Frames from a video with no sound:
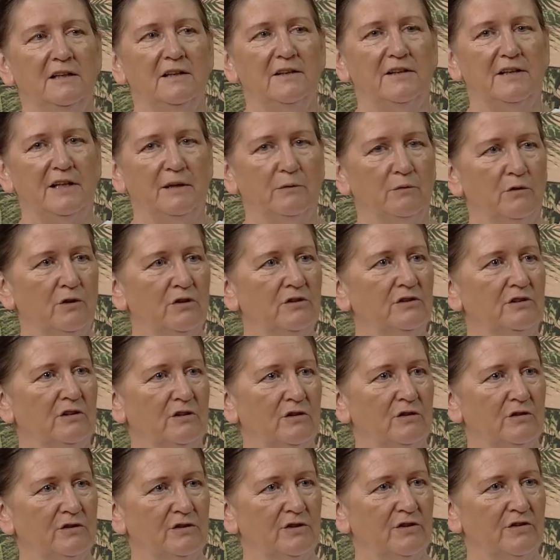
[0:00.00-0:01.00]
they want
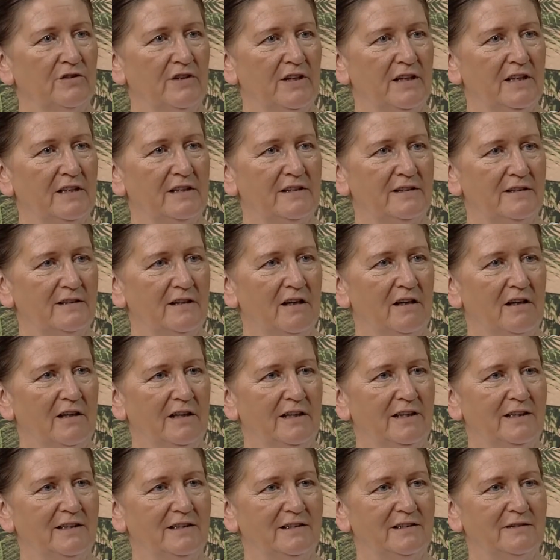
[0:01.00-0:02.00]
God on their
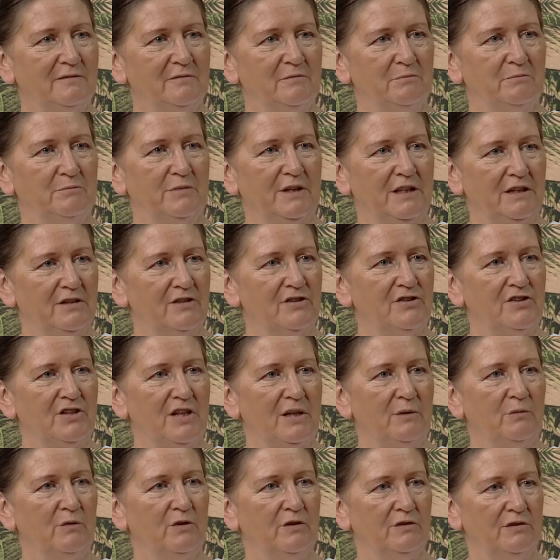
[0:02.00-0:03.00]
side because
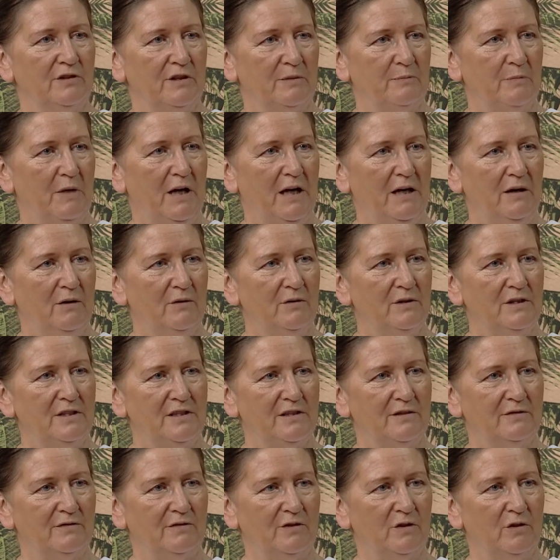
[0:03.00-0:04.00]
they want the
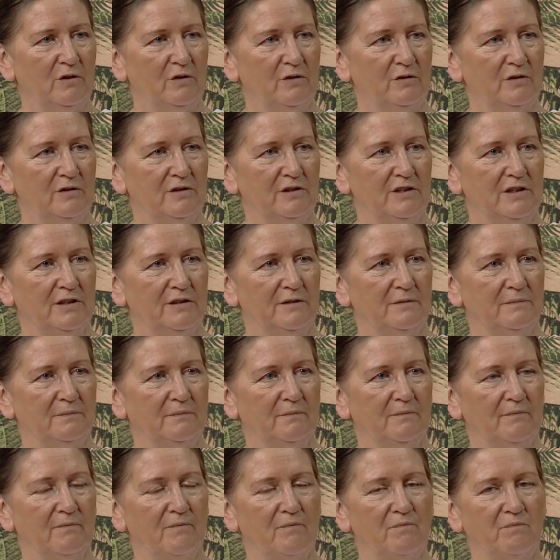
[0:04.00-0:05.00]
powers of God.
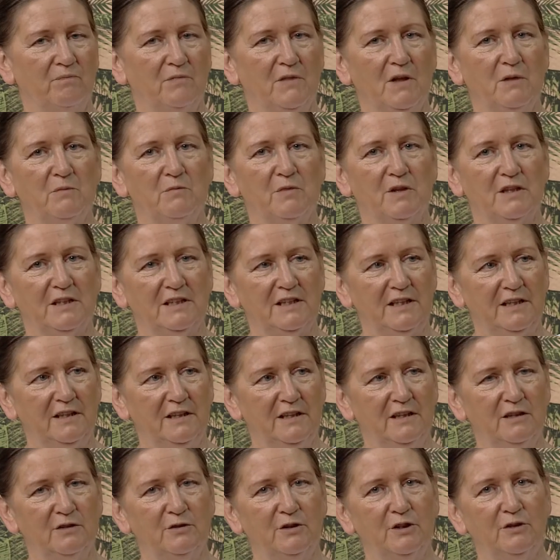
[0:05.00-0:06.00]
But
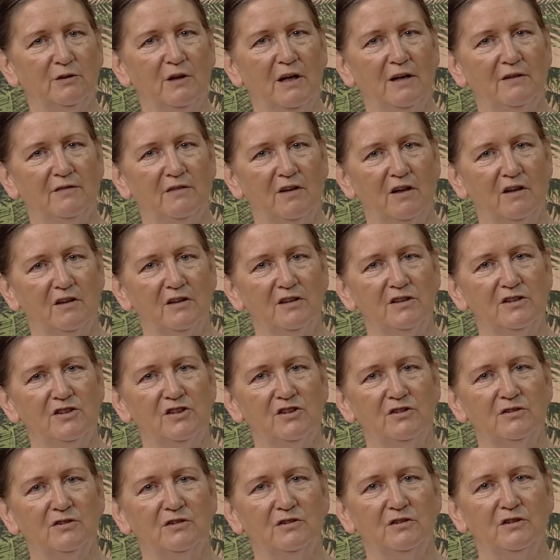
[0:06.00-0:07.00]
here you have
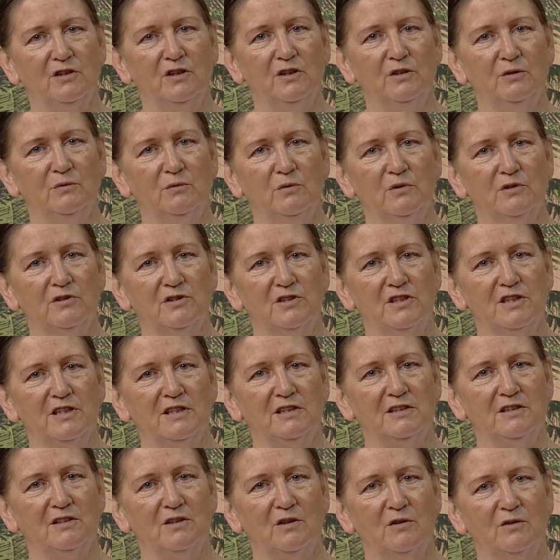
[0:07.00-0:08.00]
Arjuna, who
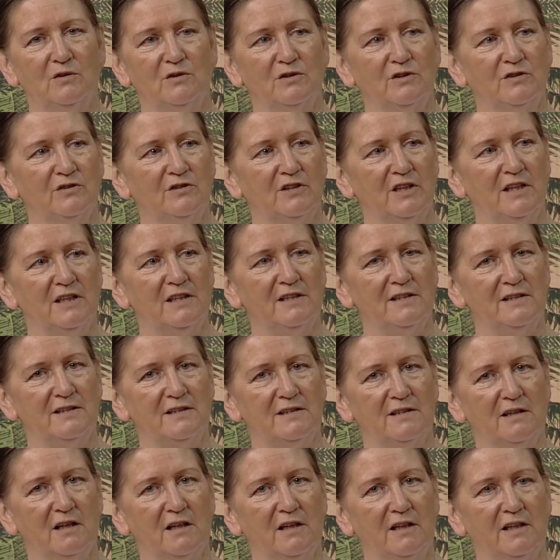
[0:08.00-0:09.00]
wanted God on his
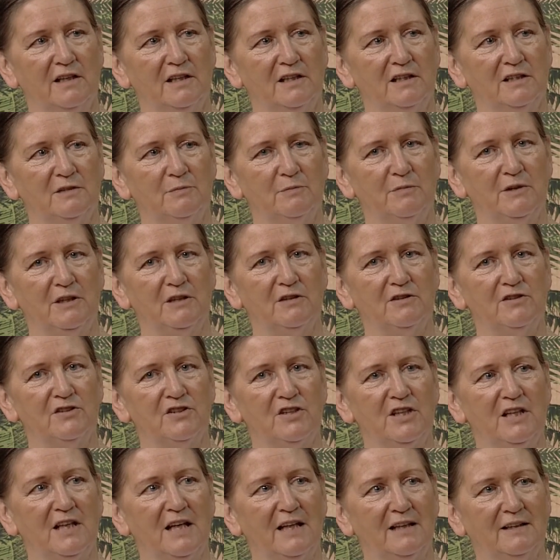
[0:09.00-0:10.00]
side
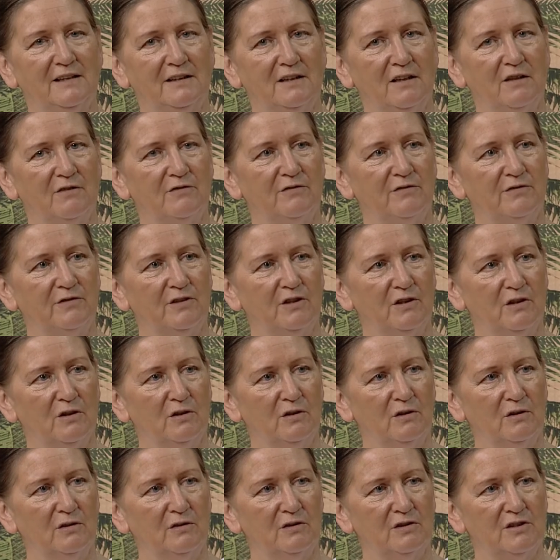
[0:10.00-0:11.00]
because he had love for
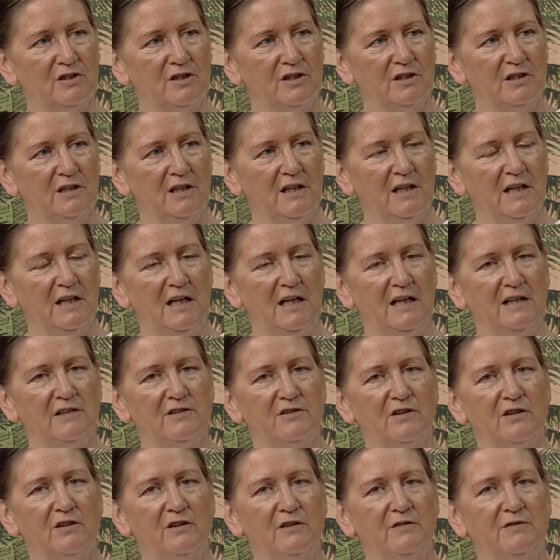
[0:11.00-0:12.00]
God. And
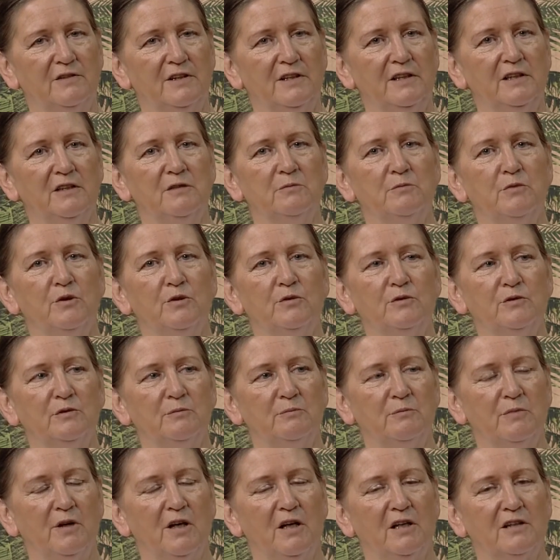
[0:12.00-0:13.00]
so a very
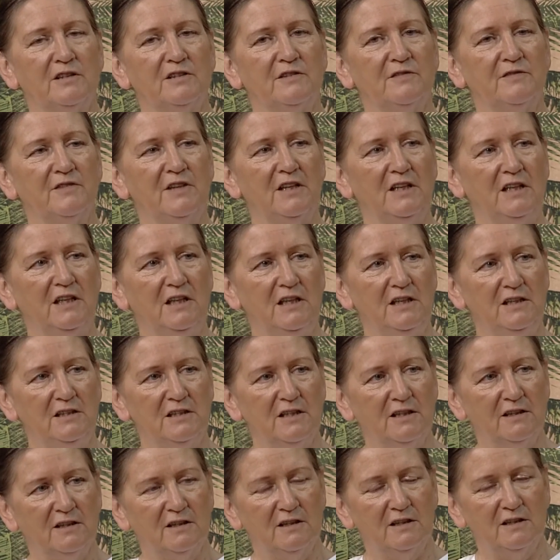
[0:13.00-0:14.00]
important part of the
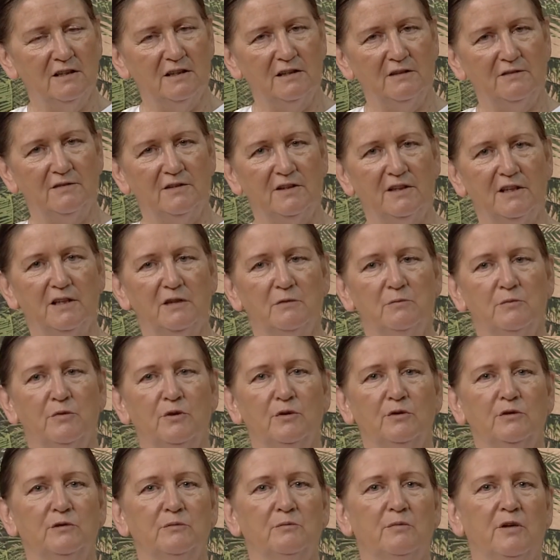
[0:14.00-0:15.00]
Gita, a very
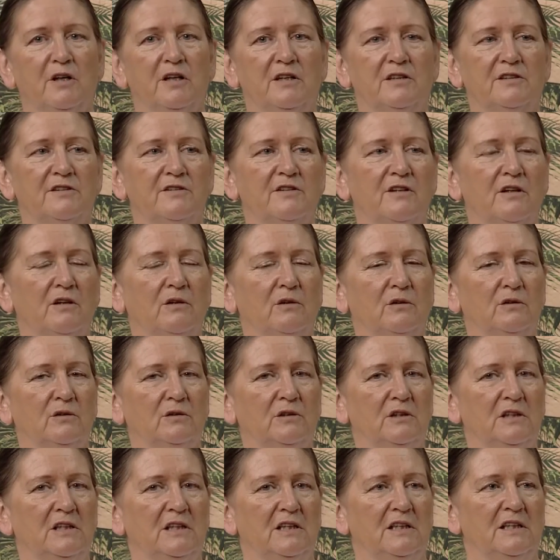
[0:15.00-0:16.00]
important part of the
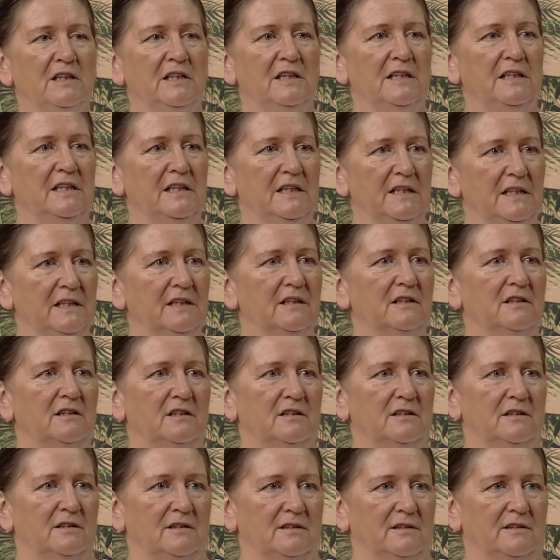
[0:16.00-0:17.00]
whole
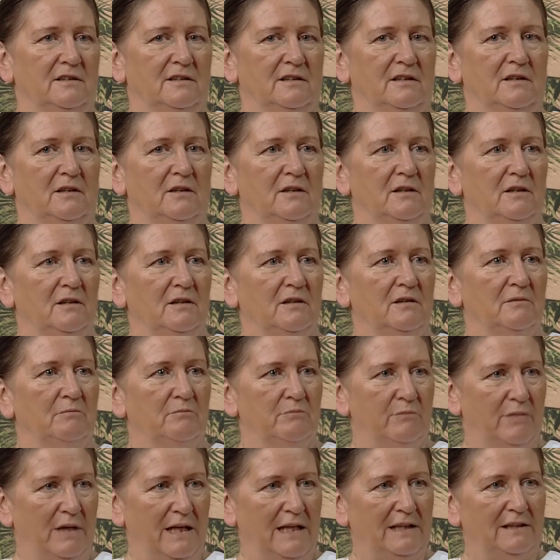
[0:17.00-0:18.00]
inner
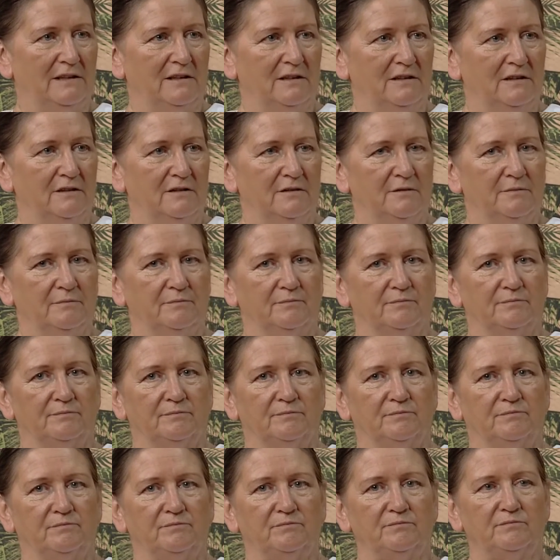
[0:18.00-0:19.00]
battle,
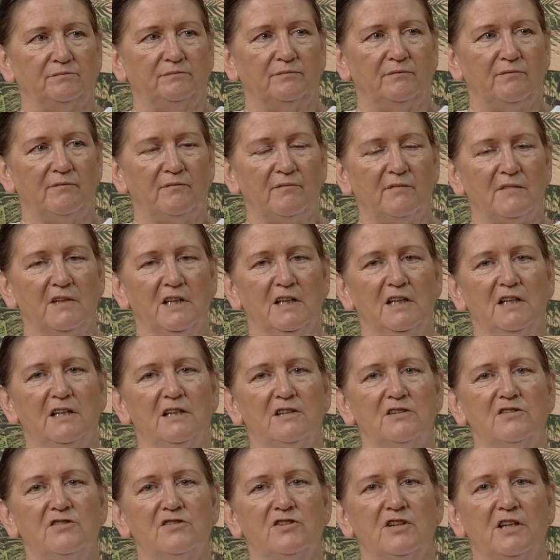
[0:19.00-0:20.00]

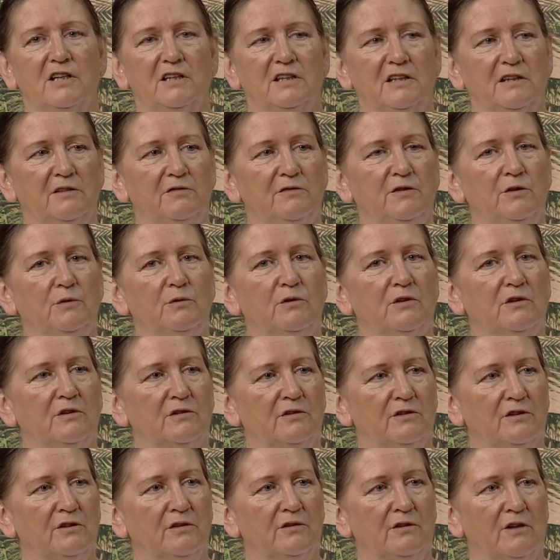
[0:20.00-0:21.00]
is that if you are
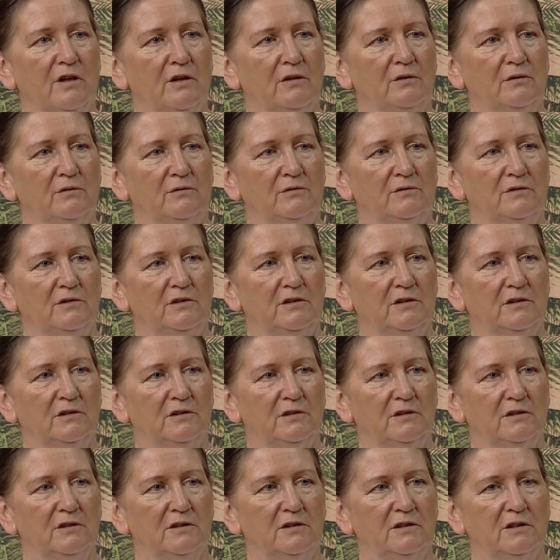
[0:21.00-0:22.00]
on your own,
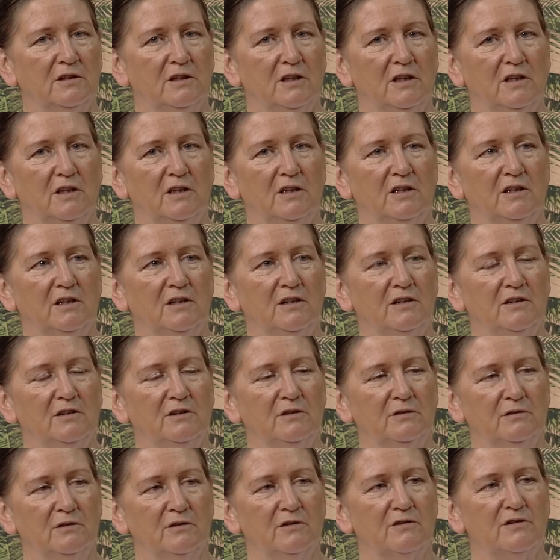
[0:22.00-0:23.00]

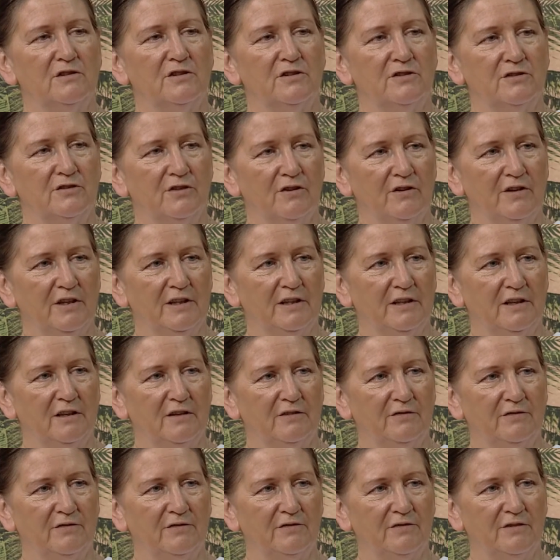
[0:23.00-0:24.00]
you're not strong
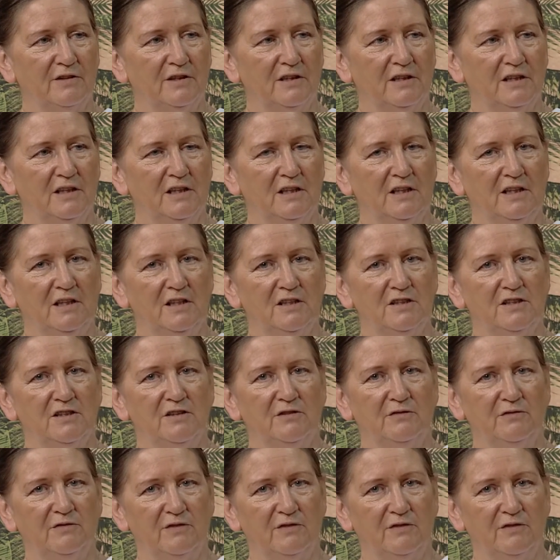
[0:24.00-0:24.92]
enough to